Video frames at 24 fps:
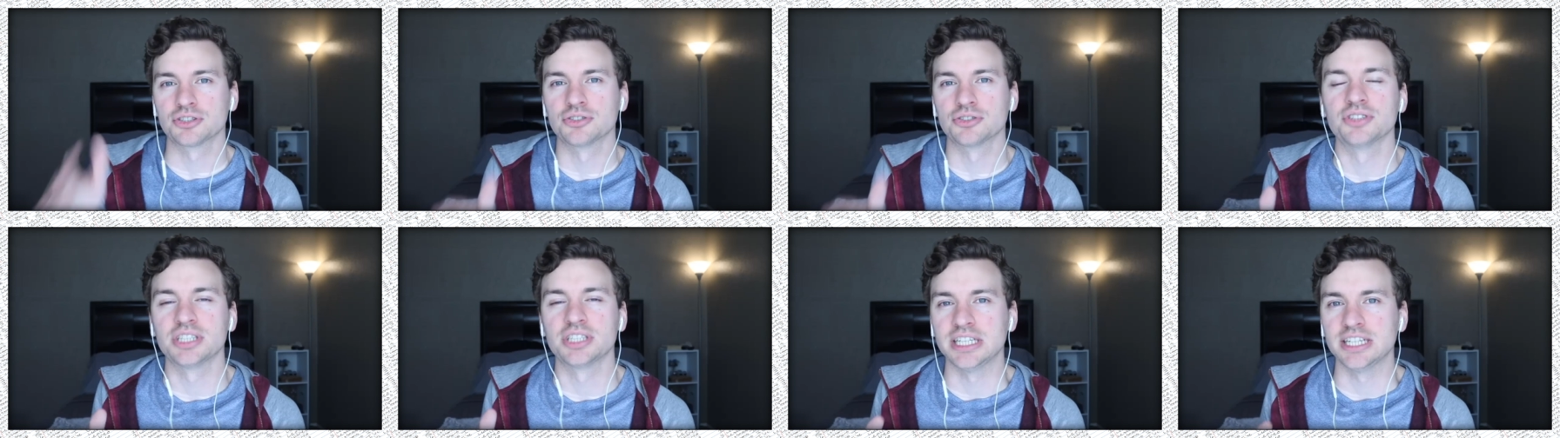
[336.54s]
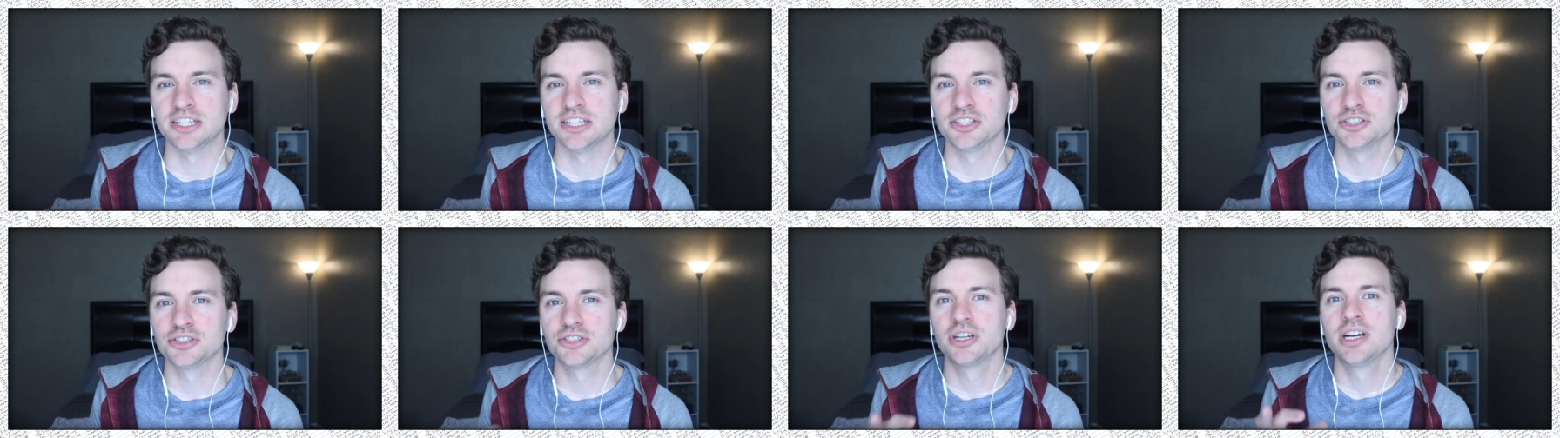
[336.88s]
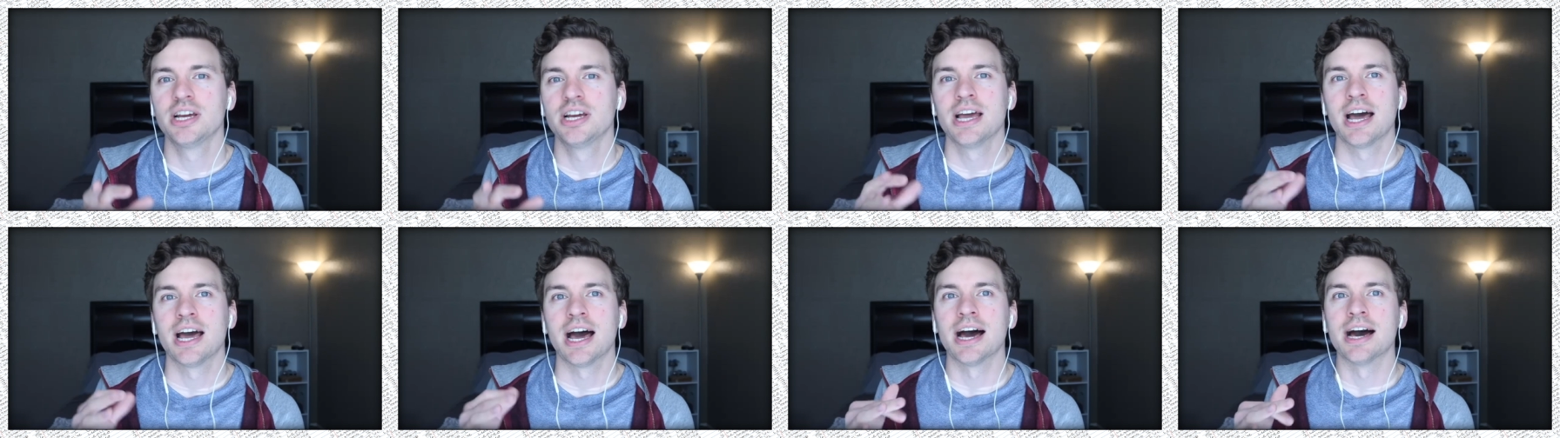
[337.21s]
theater
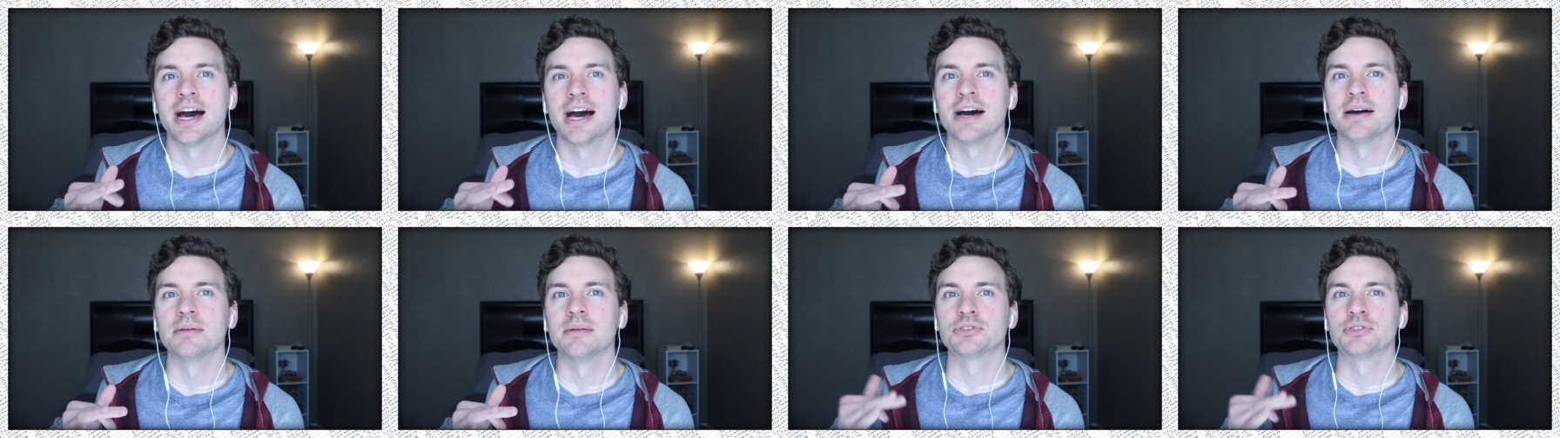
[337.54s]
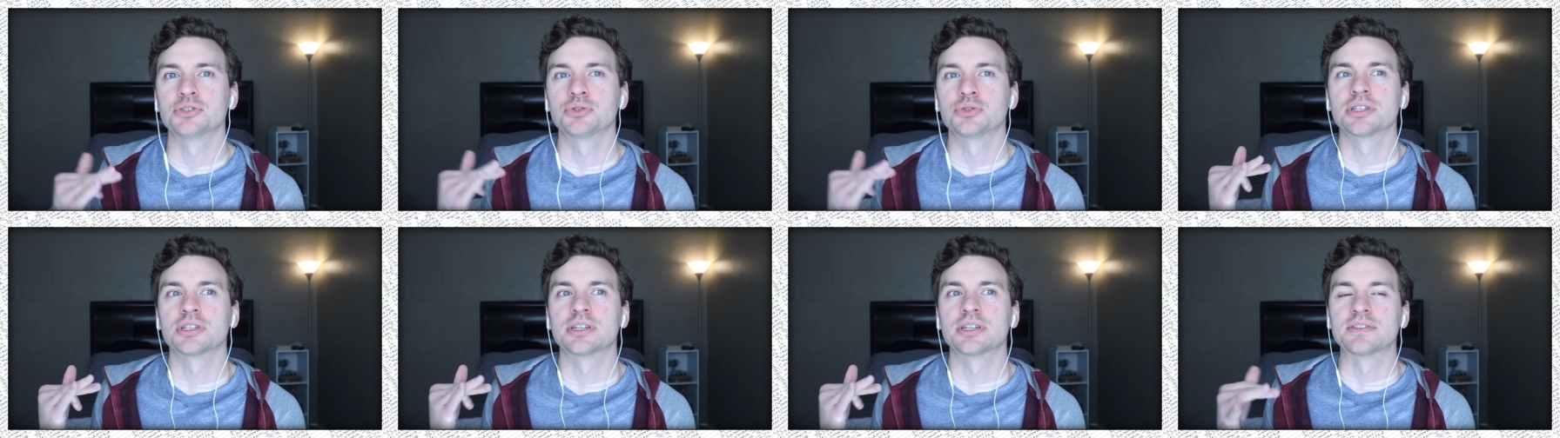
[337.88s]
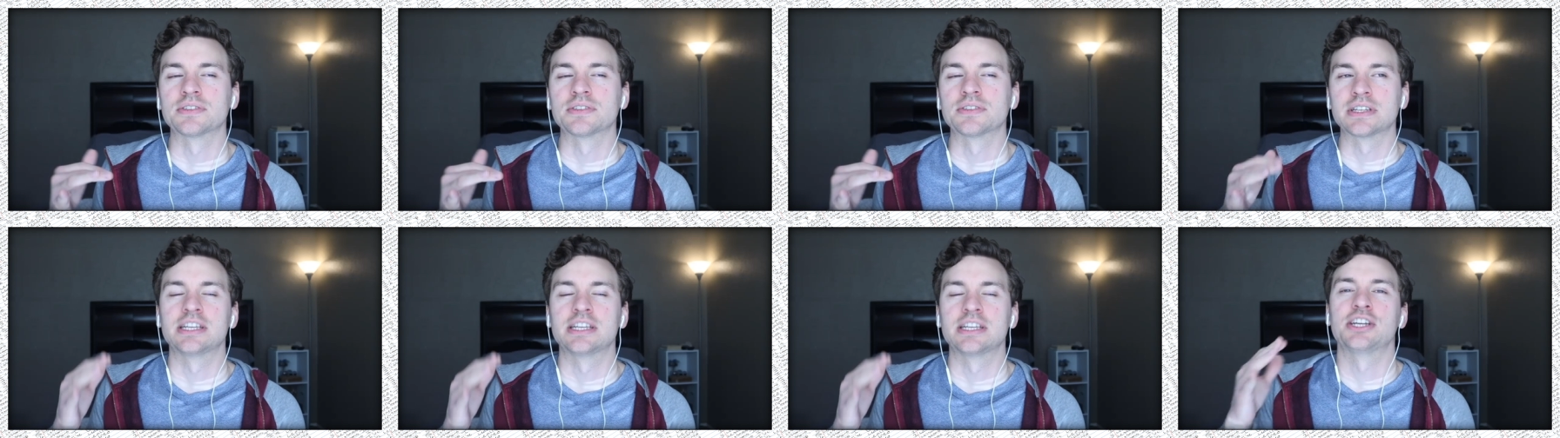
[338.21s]
um, sort
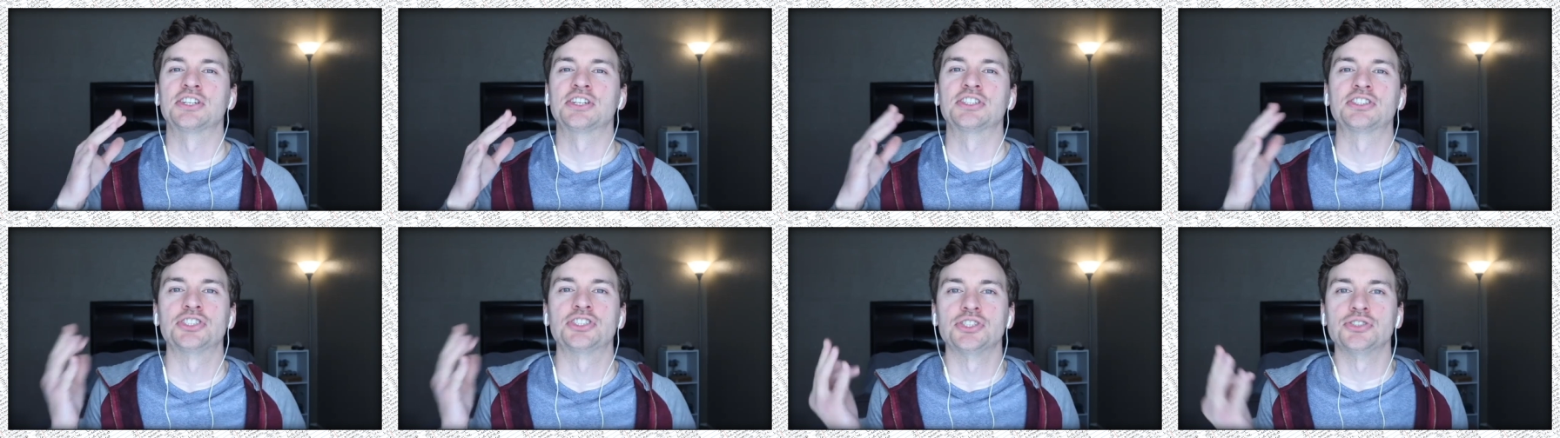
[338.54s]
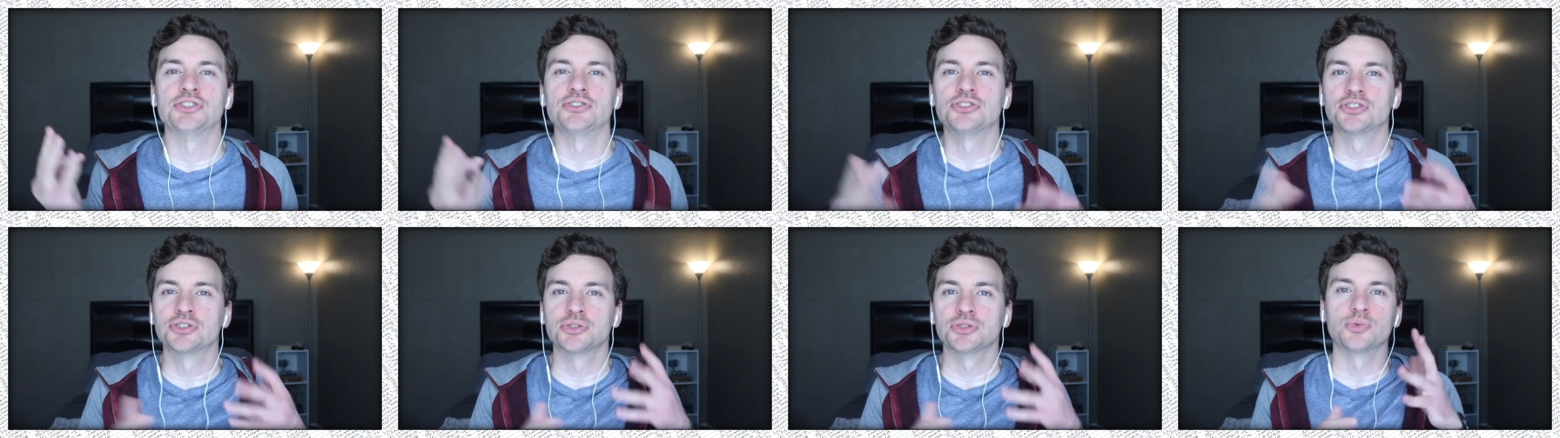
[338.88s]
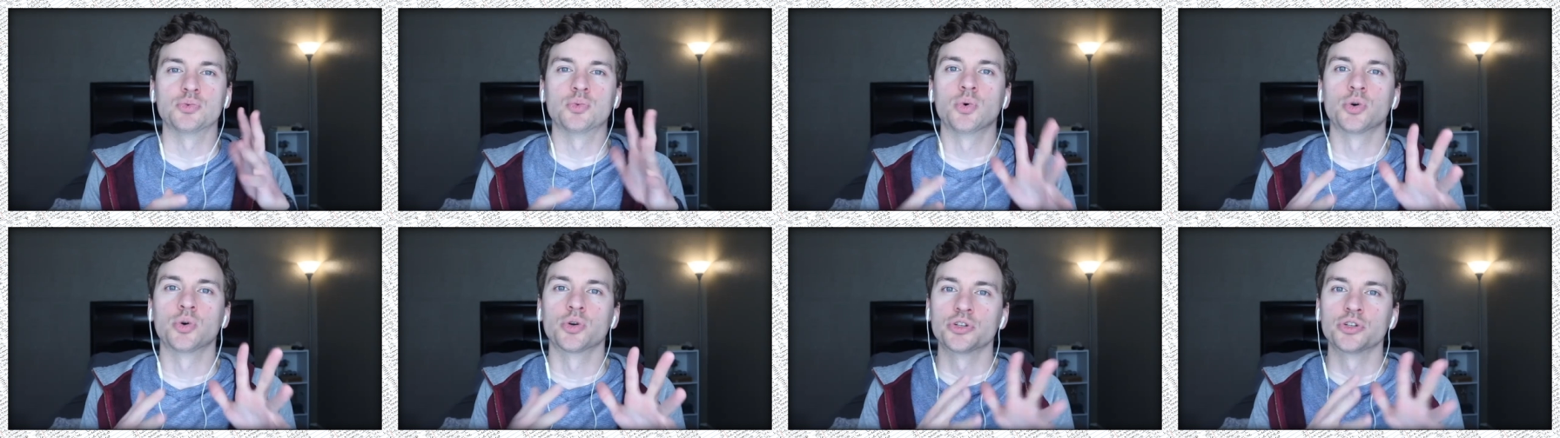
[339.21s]
of geared you
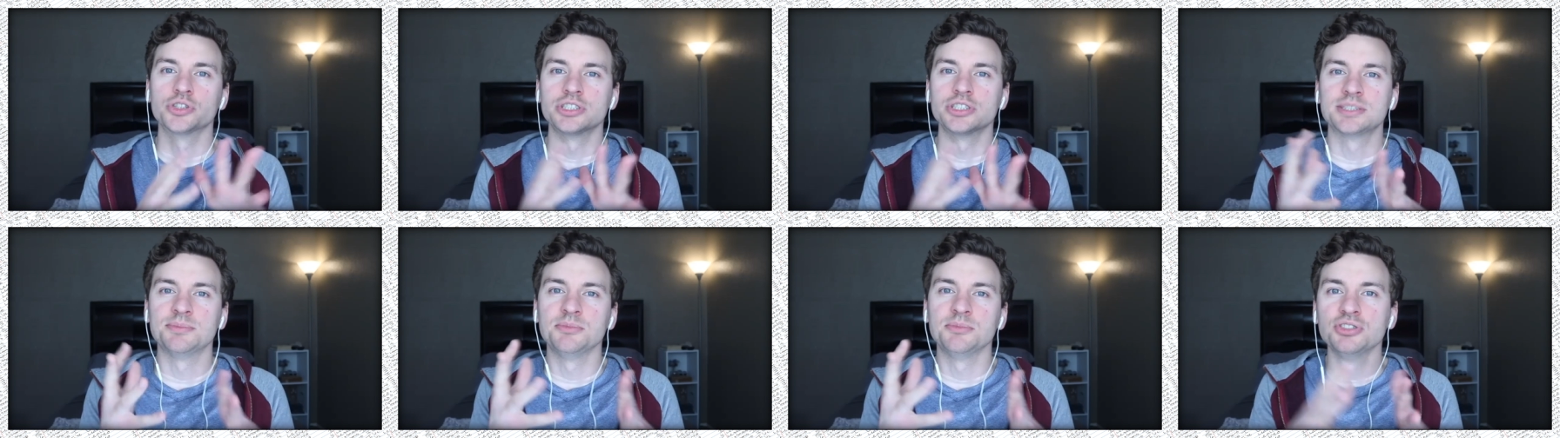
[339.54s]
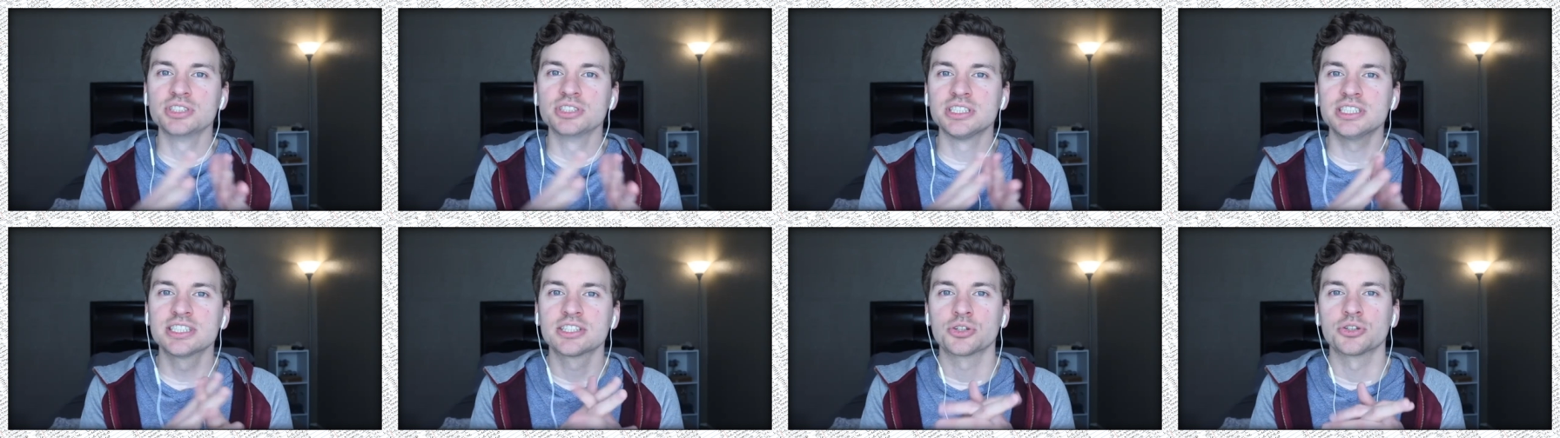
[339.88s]
towards music,